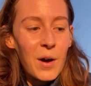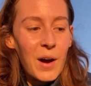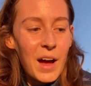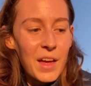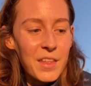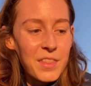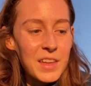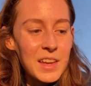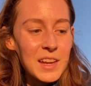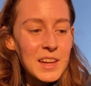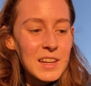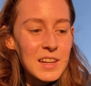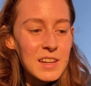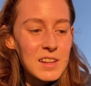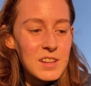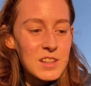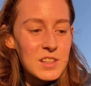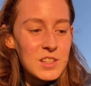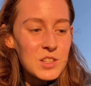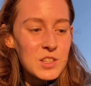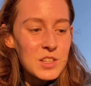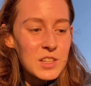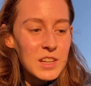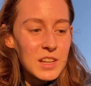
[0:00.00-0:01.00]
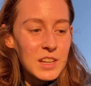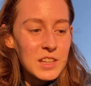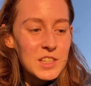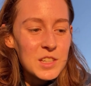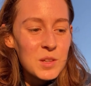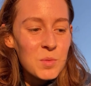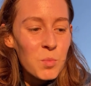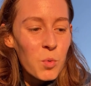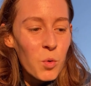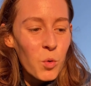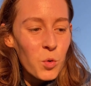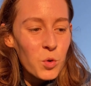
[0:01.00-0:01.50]
think it is it's
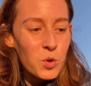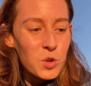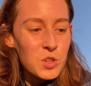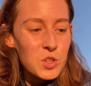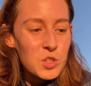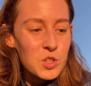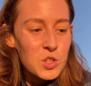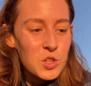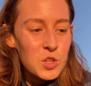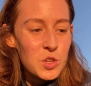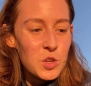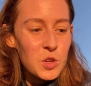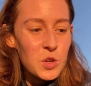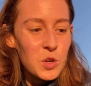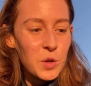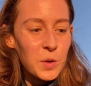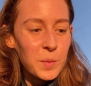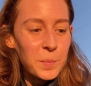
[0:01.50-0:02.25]
important to